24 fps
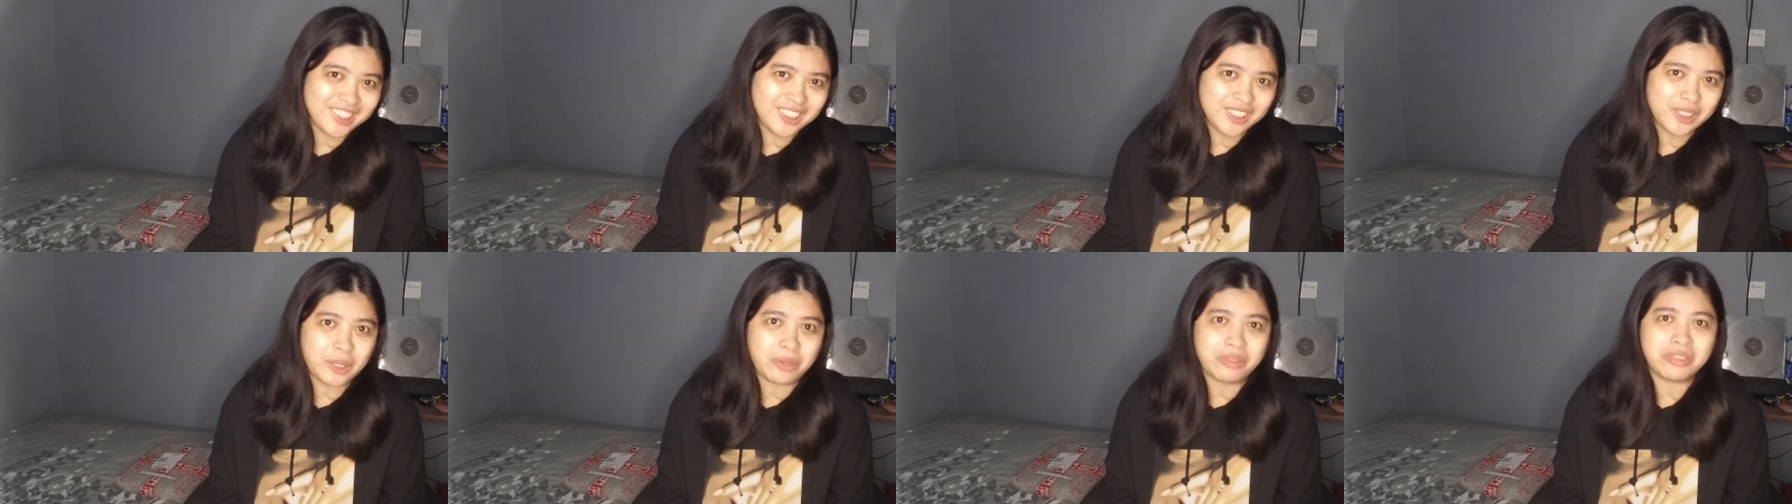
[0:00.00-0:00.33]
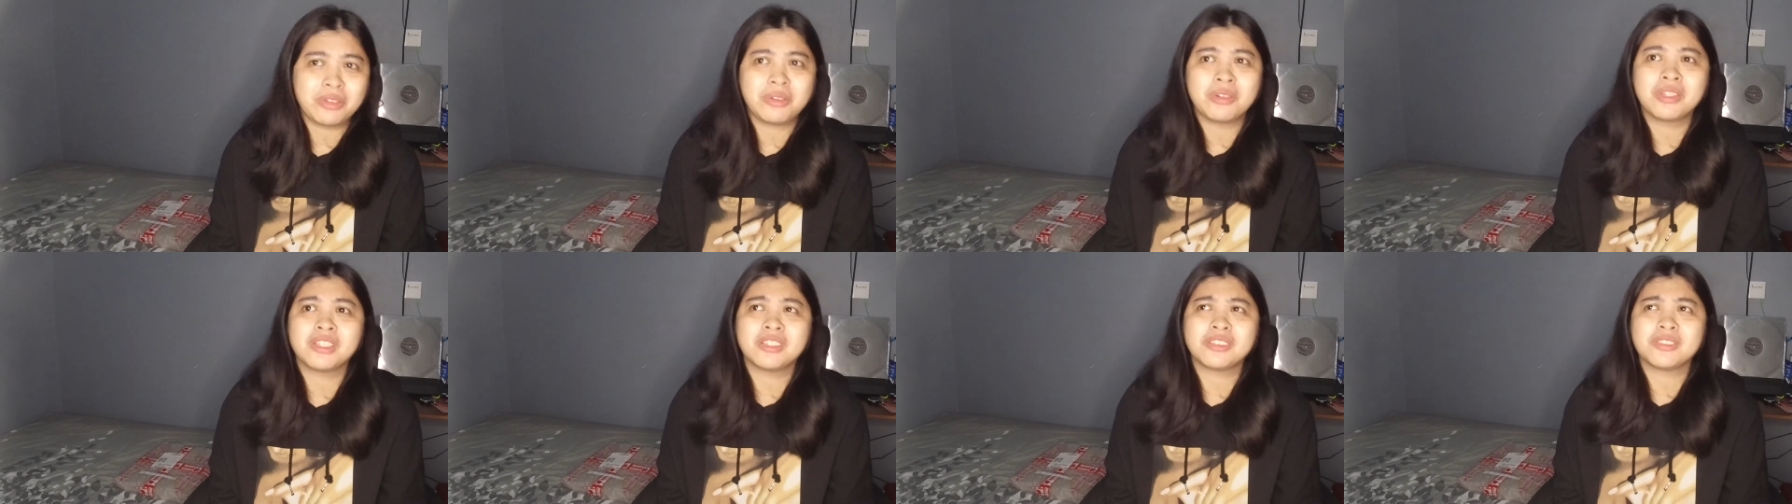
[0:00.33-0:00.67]
So if
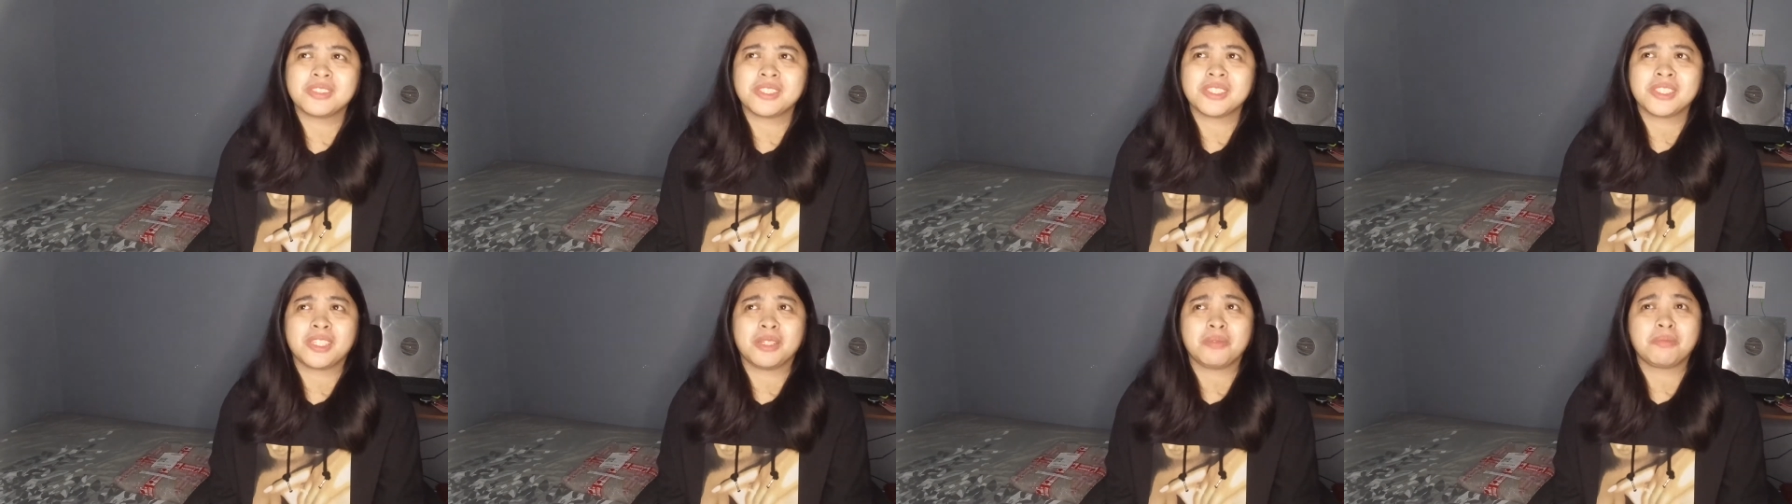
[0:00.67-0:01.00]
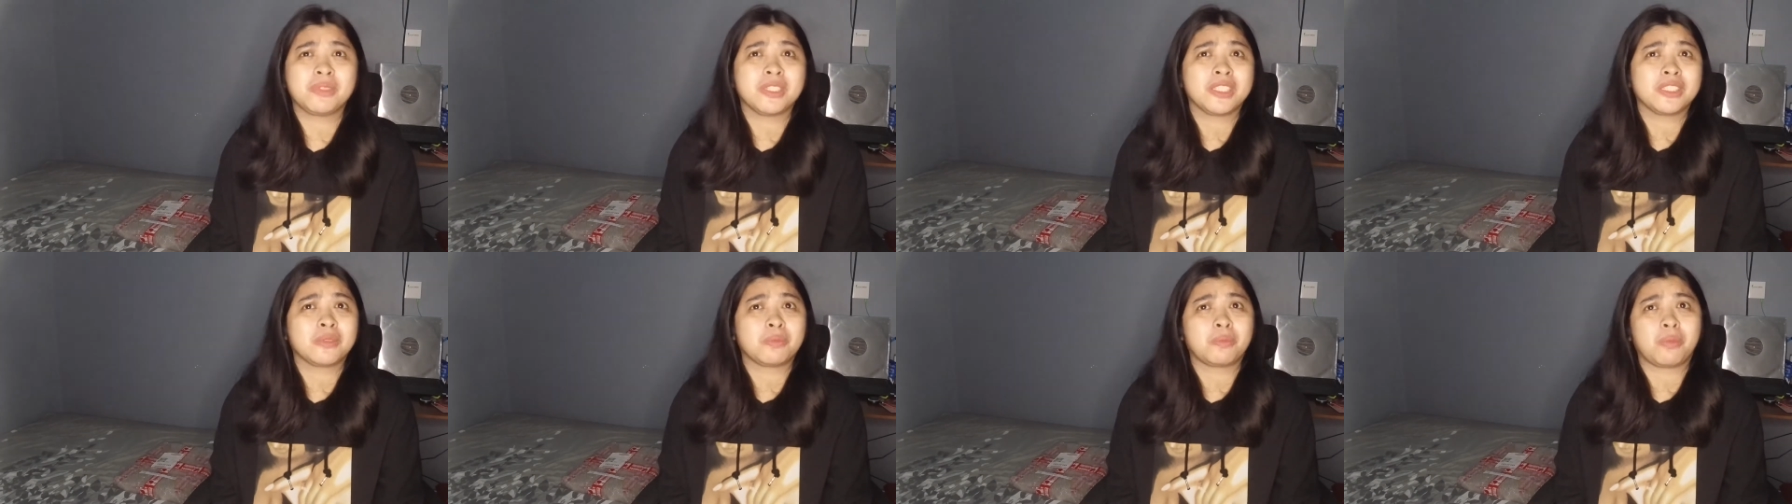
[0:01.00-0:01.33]
you wanted to skip
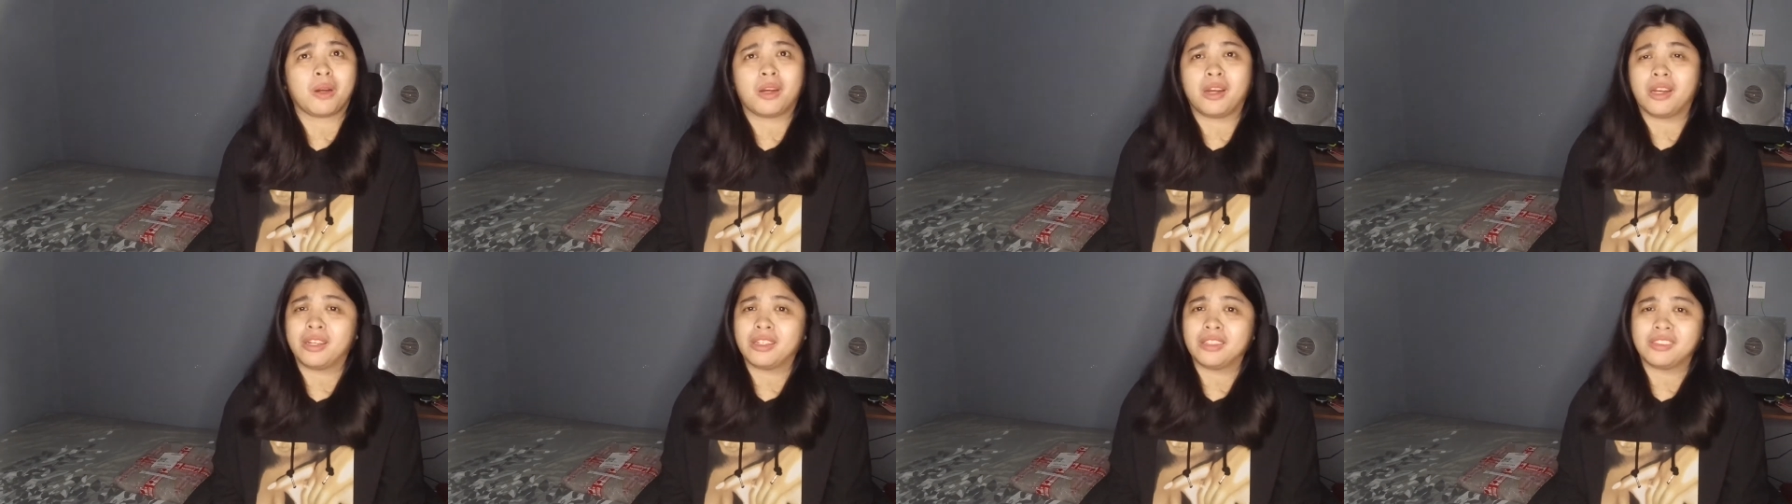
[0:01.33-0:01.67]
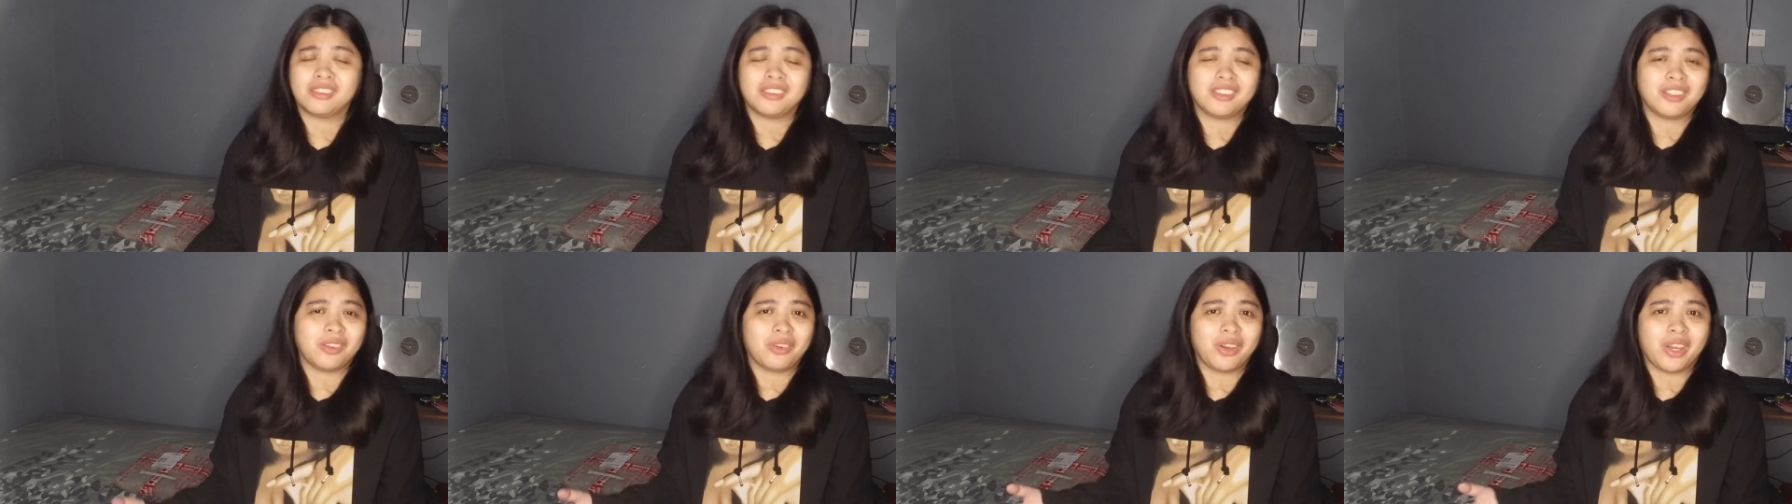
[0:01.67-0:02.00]
this part,
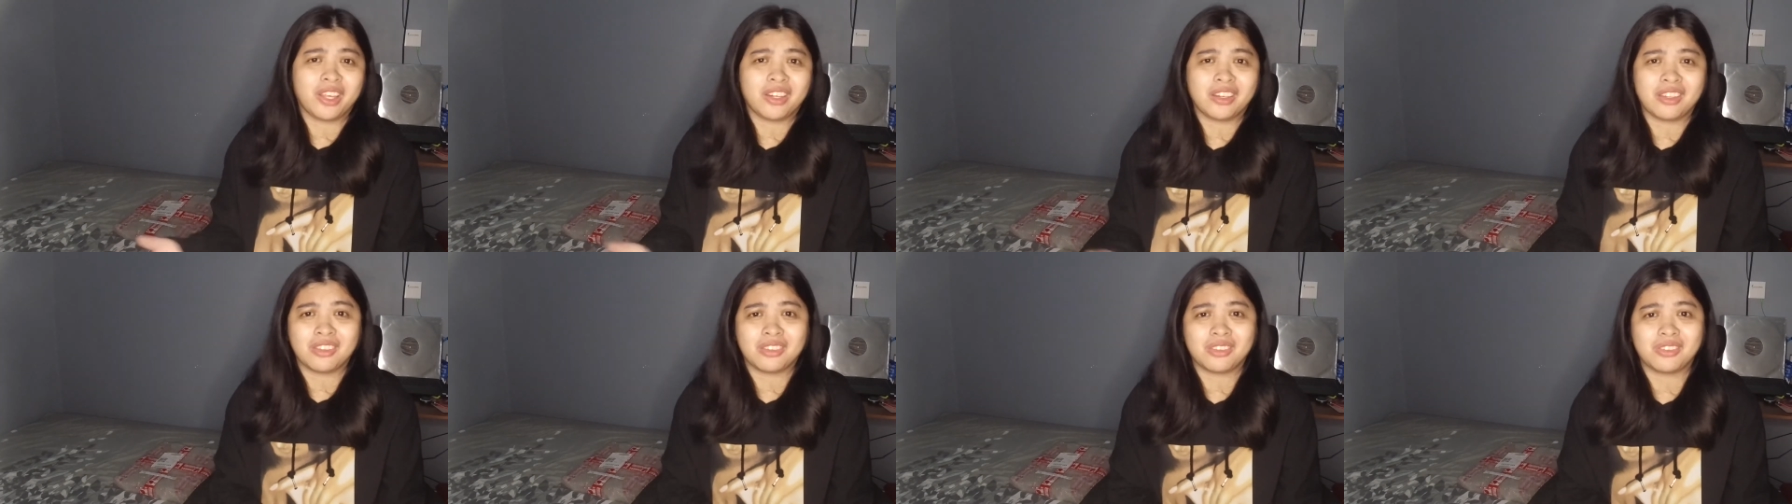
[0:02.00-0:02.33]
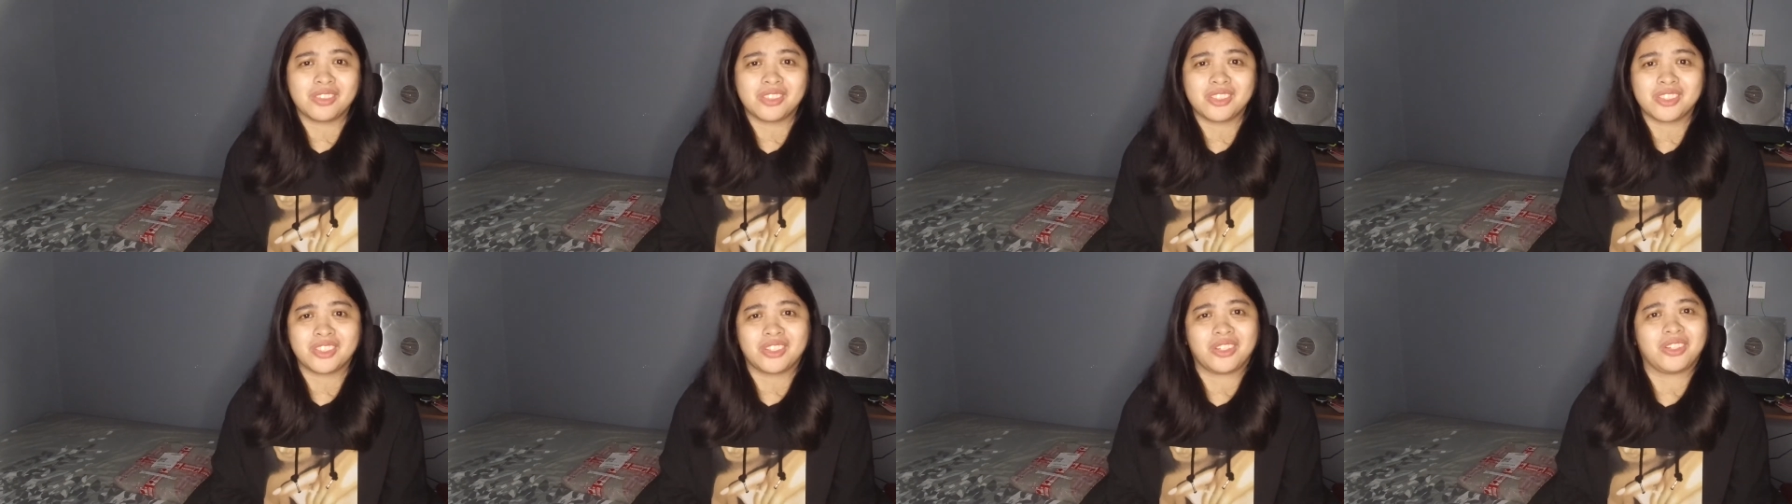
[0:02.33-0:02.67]
go ahead and
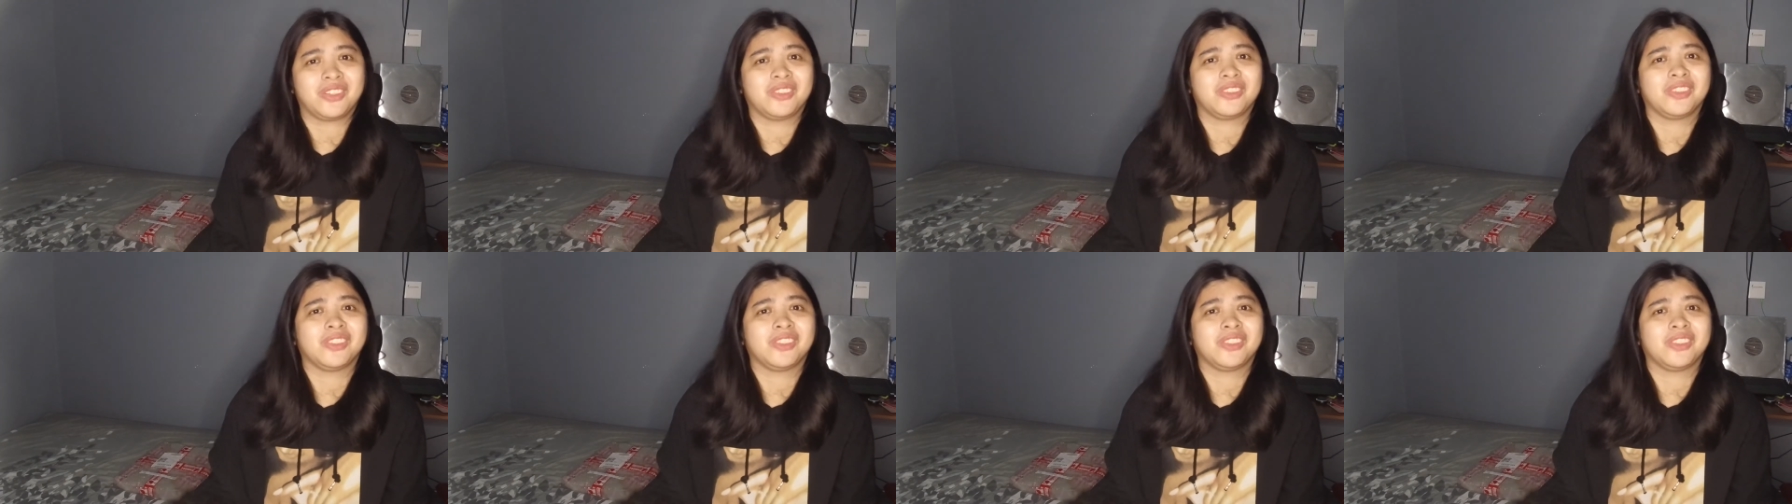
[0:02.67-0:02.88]
do so.